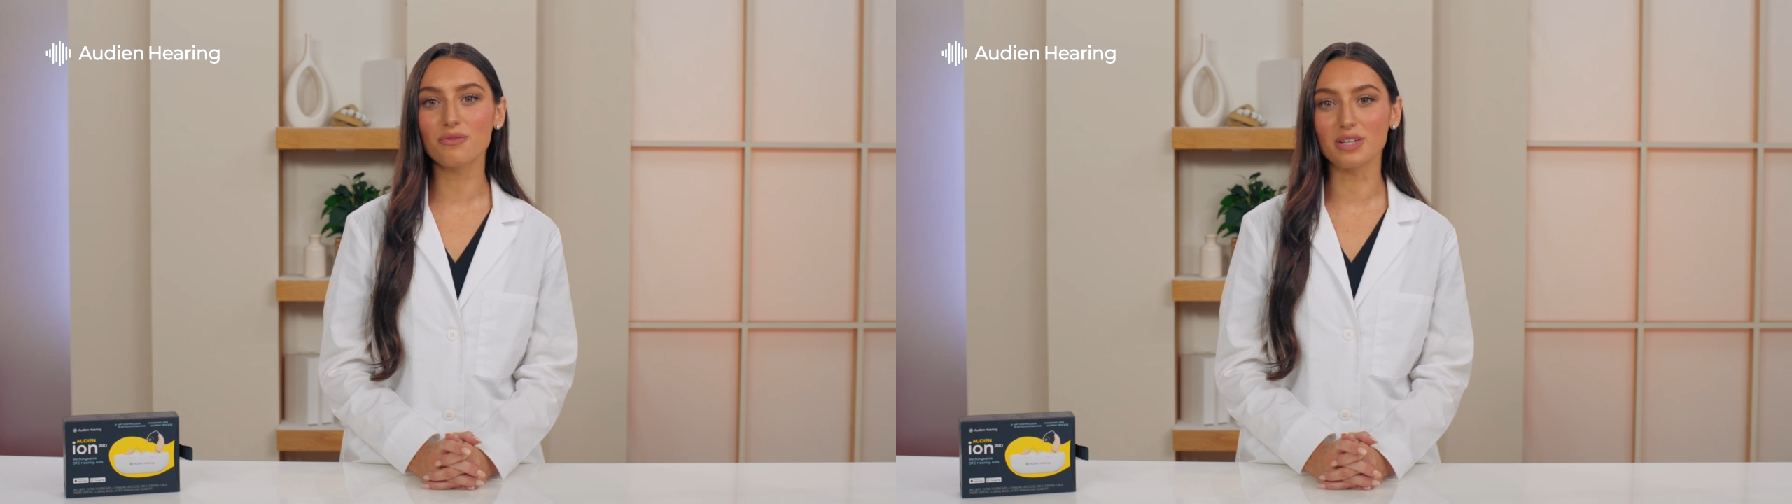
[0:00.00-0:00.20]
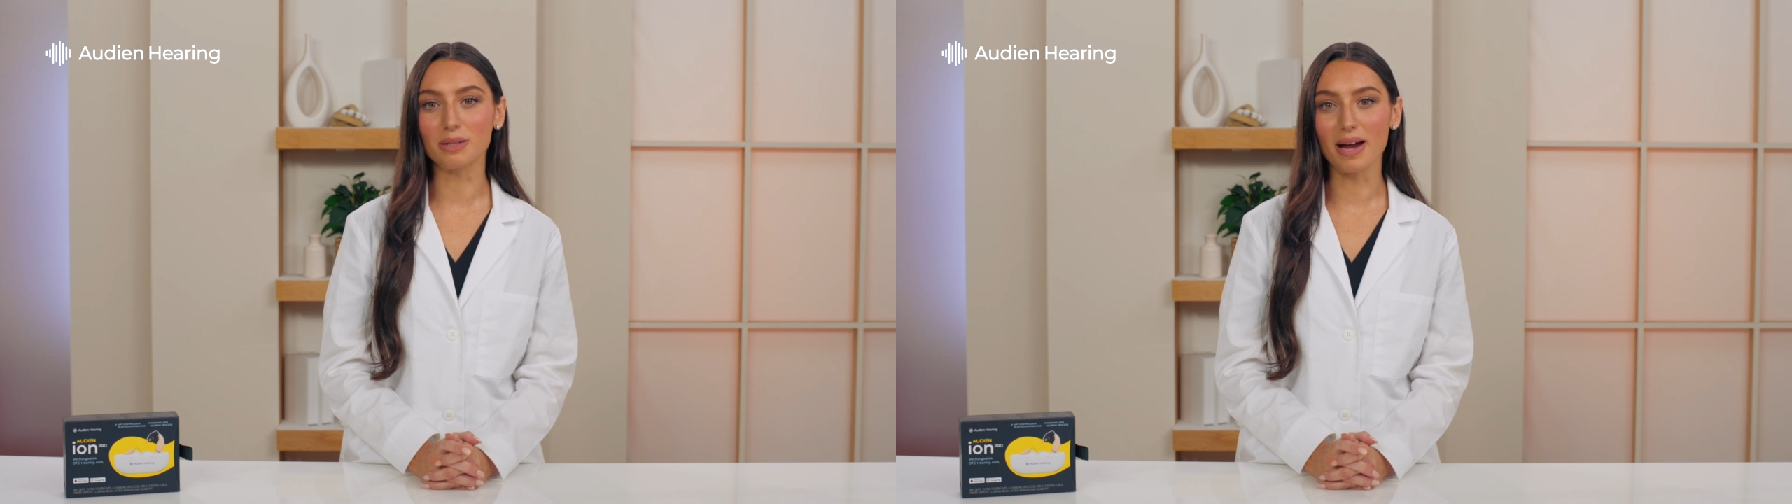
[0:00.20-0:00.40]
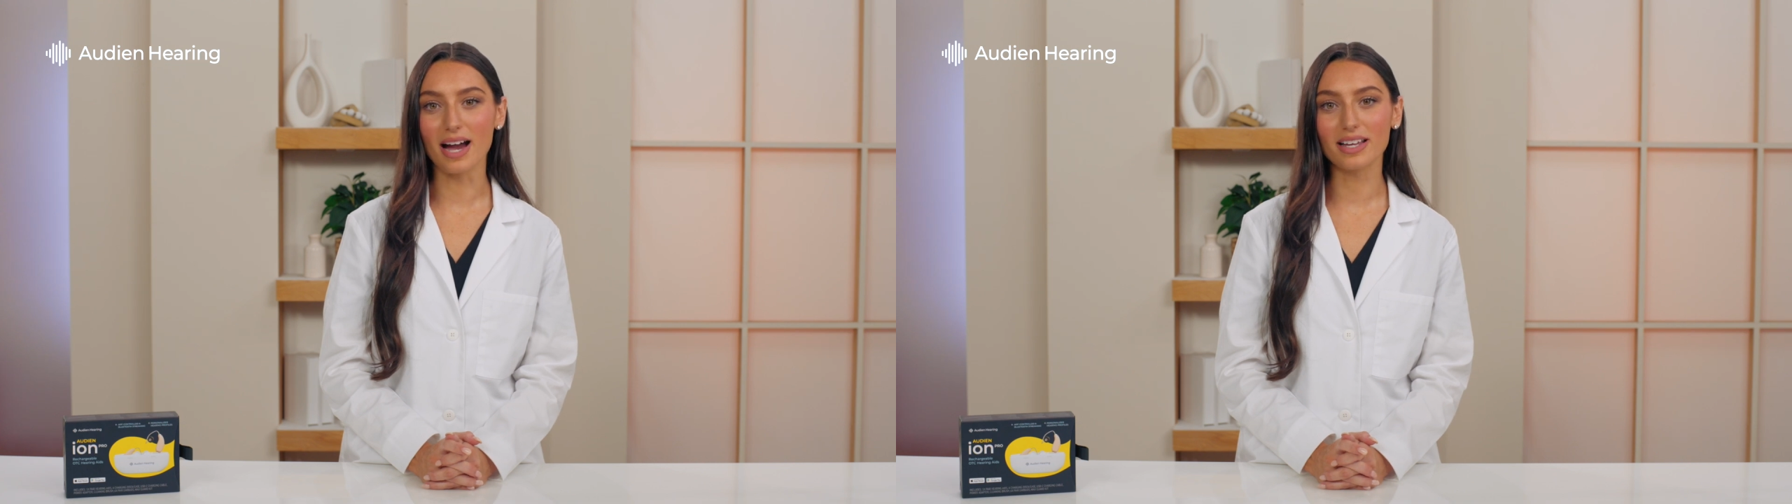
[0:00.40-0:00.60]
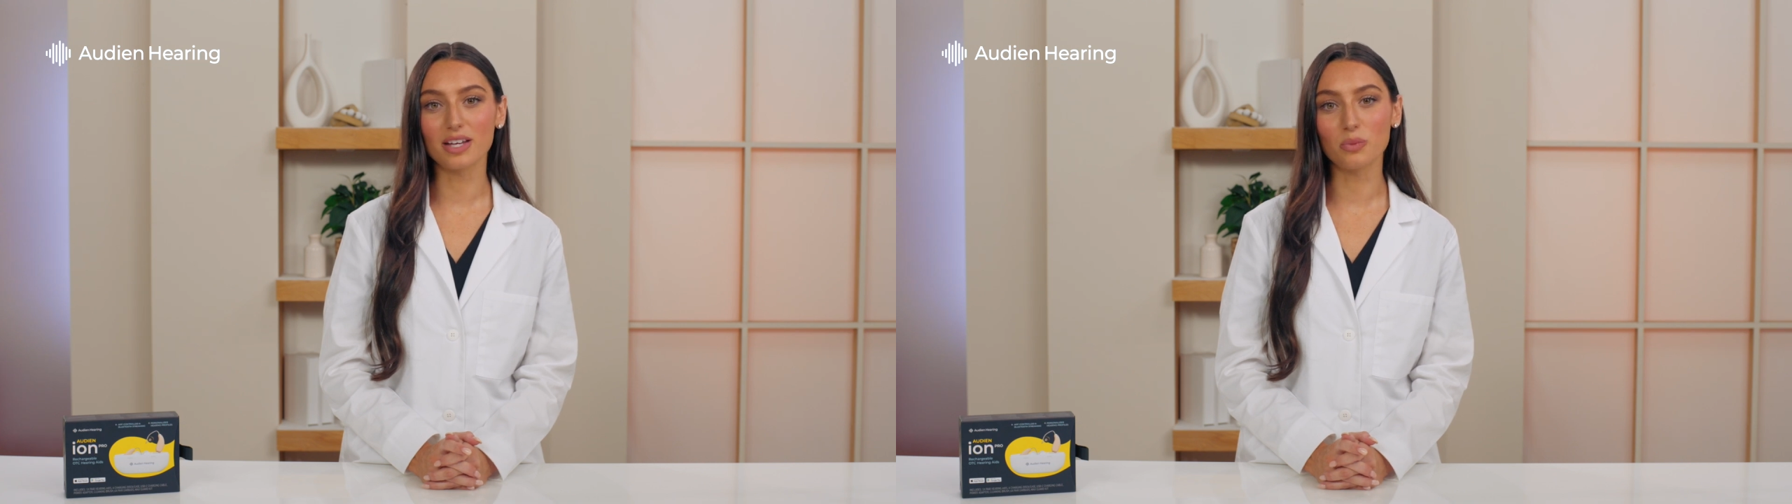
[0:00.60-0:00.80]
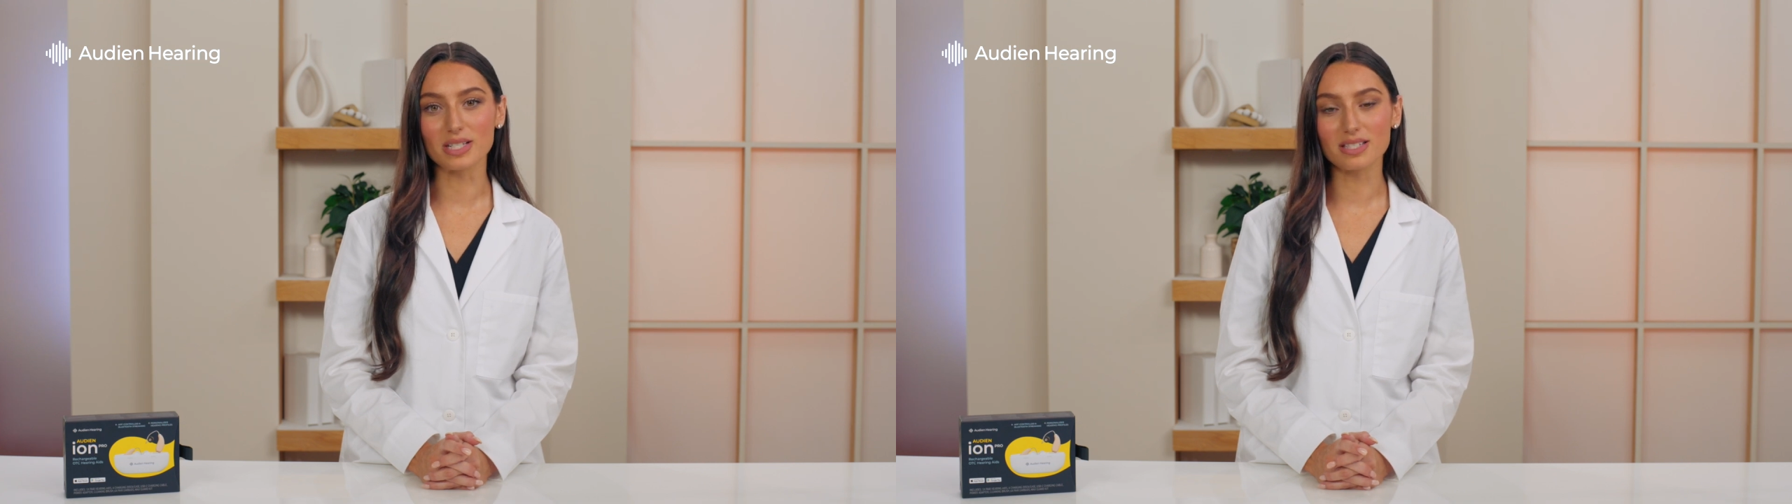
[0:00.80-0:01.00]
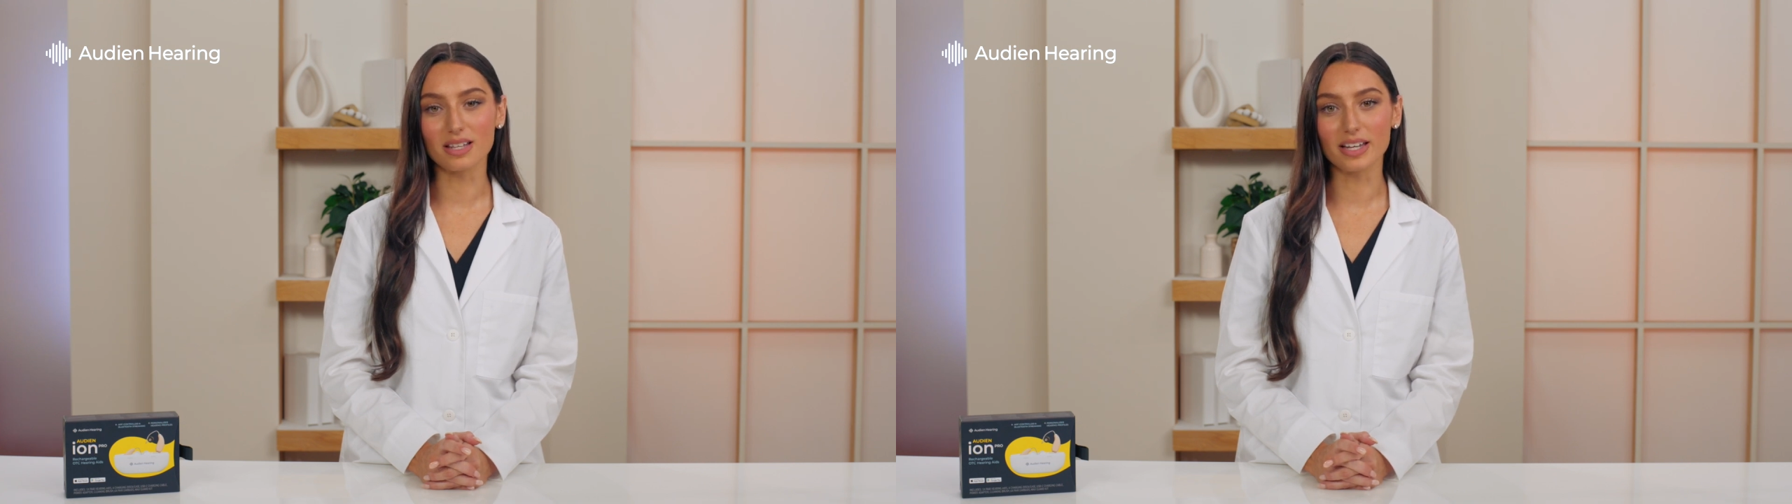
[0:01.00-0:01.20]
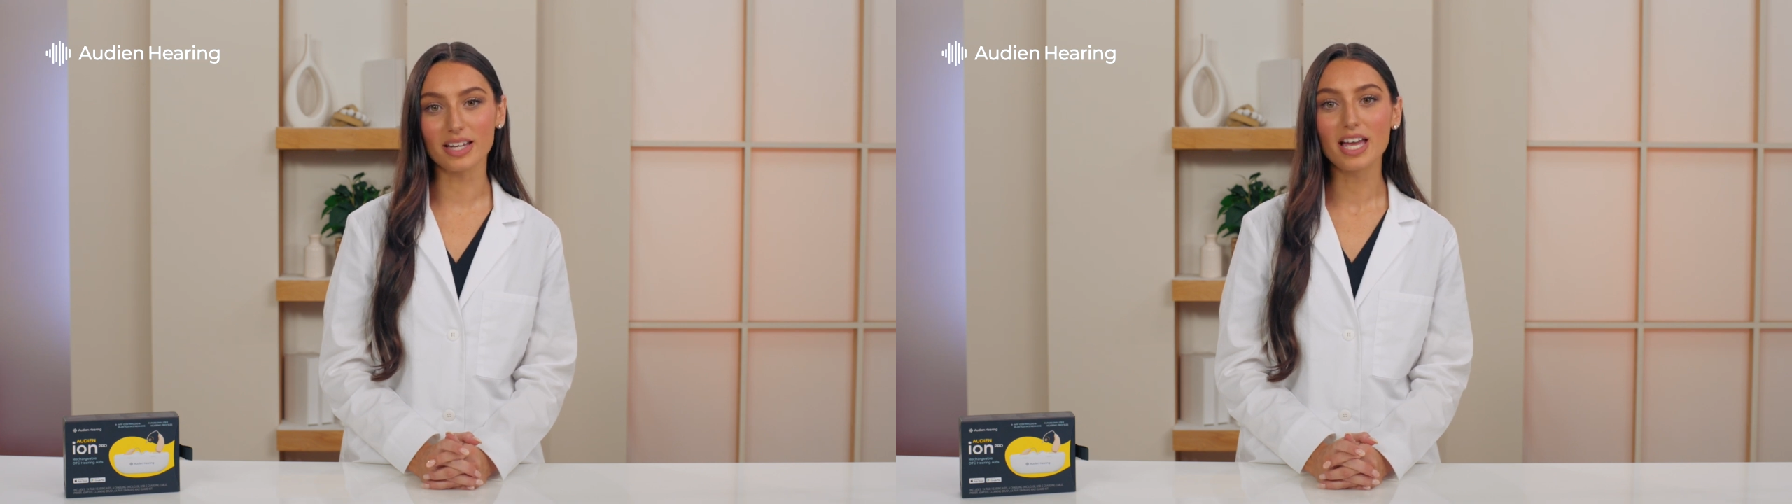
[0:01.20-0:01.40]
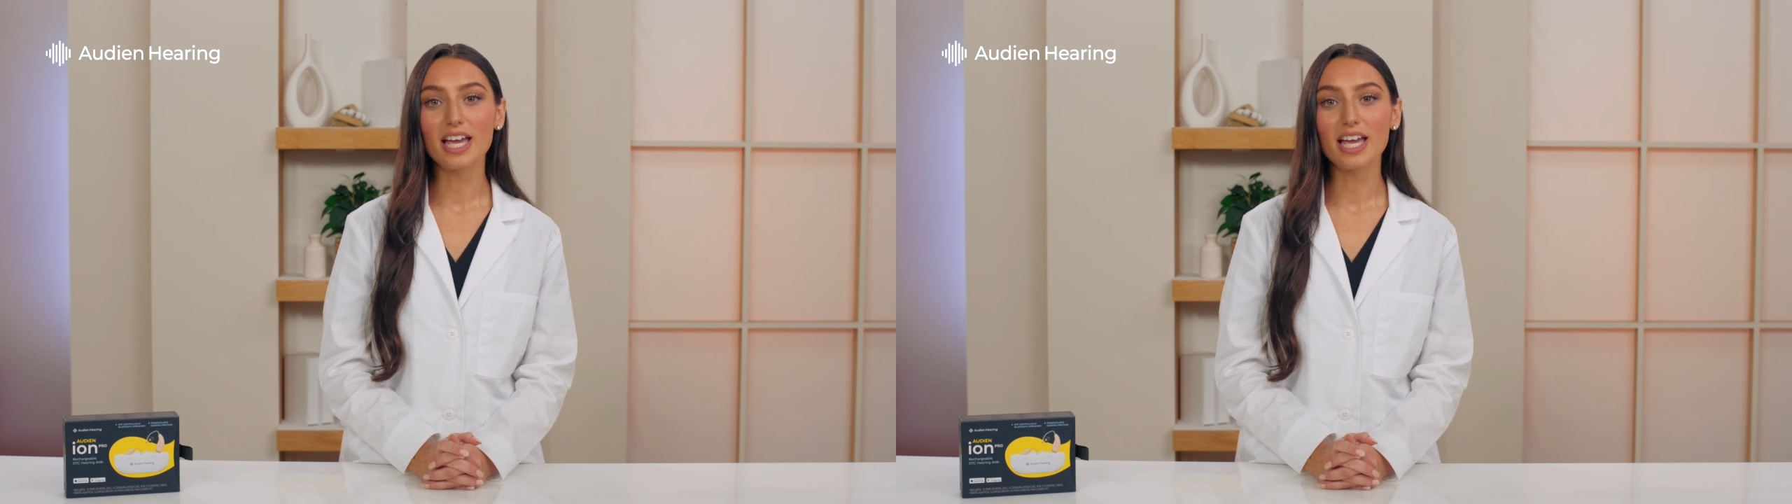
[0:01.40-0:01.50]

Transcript: feedback and whistling,